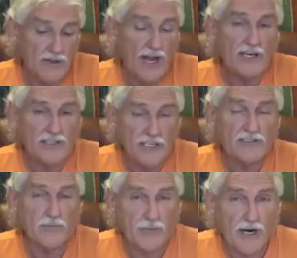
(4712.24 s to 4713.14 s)
the
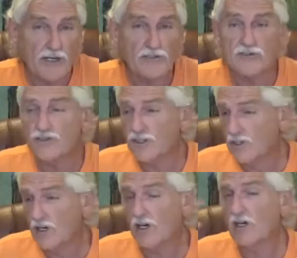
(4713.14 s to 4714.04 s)
digested particles are
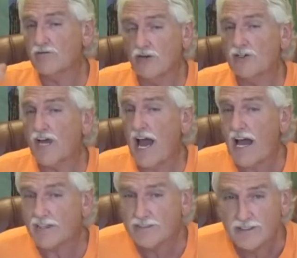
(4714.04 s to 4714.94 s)
still going to convert to
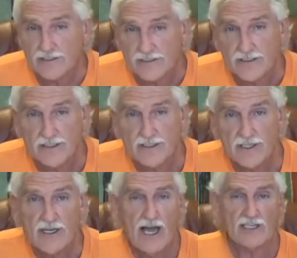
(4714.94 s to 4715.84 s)
acids.
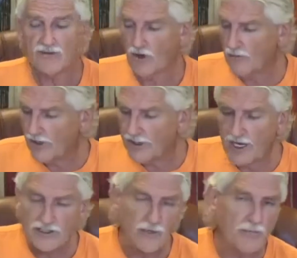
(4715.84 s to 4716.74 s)
As
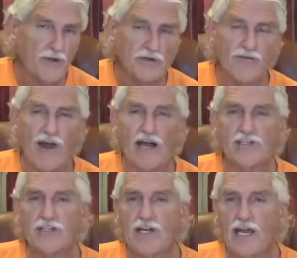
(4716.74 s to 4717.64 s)
fermentation,
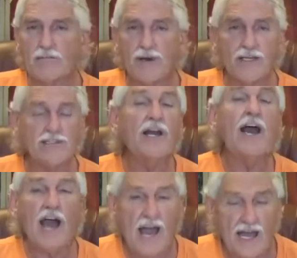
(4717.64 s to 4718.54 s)
putrefaction take
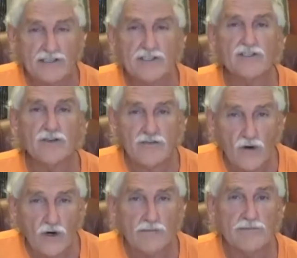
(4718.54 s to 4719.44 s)
place, acids are
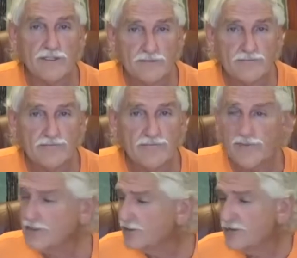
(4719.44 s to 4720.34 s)
formed.
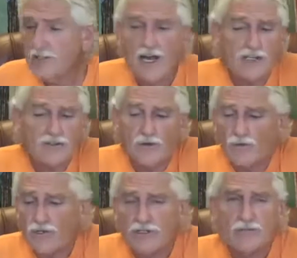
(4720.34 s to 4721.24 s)
This is a natural
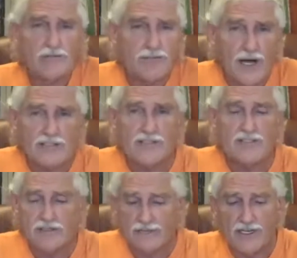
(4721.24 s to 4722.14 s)
rhythm and
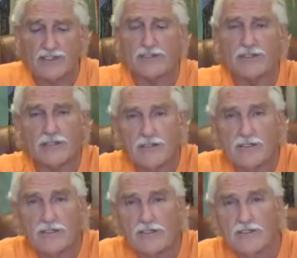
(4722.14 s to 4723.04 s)
process of nature.
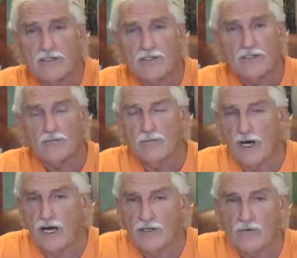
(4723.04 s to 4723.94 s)

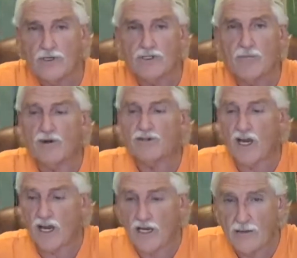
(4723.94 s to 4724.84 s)
But we're supposed to
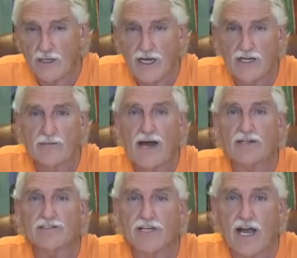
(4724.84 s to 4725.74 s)
eliminate them
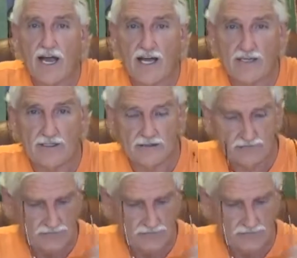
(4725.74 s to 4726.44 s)
outside.